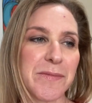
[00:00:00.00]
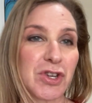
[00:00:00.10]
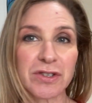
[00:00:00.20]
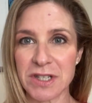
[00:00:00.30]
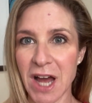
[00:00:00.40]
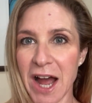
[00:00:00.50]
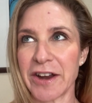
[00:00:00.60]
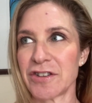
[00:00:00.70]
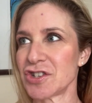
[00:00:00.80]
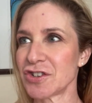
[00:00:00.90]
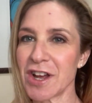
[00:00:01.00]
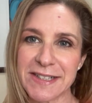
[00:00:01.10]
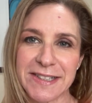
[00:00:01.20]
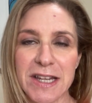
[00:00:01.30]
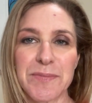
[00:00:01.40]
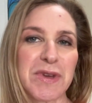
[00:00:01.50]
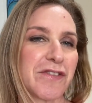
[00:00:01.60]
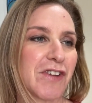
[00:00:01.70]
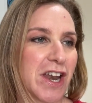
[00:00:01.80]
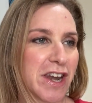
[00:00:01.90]
you're tired, you're not sleeping, you've
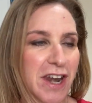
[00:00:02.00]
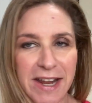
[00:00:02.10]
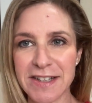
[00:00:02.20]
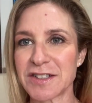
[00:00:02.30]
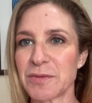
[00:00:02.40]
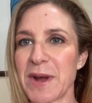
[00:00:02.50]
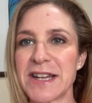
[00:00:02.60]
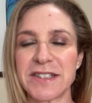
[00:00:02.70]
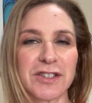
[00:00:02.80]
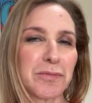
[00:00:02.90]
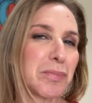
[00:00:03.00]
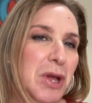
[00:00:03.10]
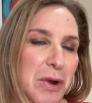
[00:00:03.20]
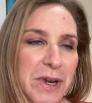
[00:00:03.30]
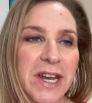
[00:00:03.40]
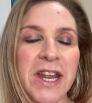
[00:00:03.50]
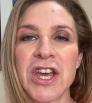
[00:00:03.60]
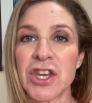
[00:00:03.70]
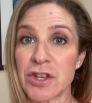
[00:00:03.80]
got night sweats, you're bloated,